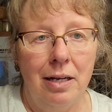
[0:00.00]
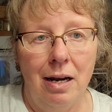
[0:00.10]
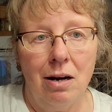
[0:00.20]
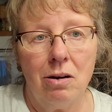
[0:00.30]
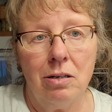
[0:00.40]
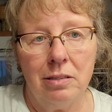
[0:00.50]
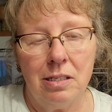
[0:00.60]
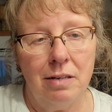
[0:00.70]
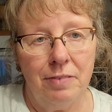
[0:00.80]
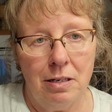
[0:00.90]
air and
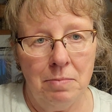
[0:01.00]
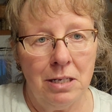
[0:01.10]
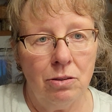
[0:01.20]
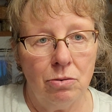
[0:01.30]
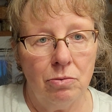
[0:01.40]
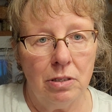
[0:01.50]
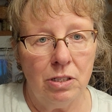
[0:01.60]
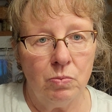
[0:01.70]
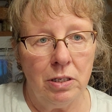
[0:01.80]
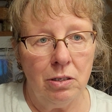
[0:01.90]
stuff coming through
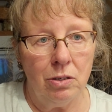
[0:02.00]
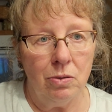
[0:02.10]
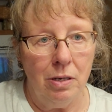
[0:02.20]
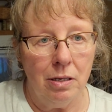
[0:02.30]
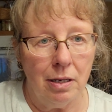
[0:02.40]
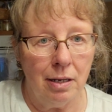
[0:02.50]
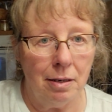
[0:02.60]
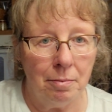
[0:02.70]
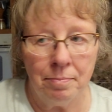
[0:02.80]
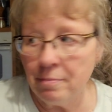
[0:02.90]
this window,
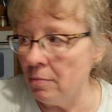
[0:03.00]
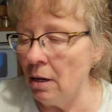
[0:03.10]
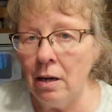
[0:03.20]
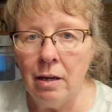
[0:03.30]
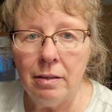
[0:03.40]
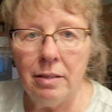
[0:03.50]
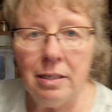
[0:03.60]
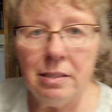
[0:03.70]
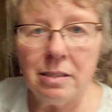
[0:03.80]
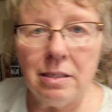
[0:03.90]

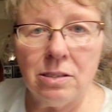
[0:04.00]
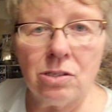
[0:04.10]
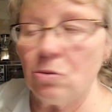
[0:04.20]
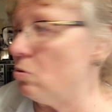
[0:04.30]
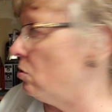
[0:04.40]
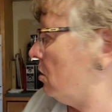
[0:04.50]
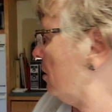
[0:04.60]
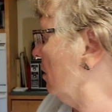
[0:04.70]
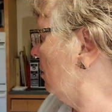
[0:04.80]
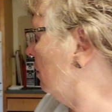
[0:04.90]
these get stored.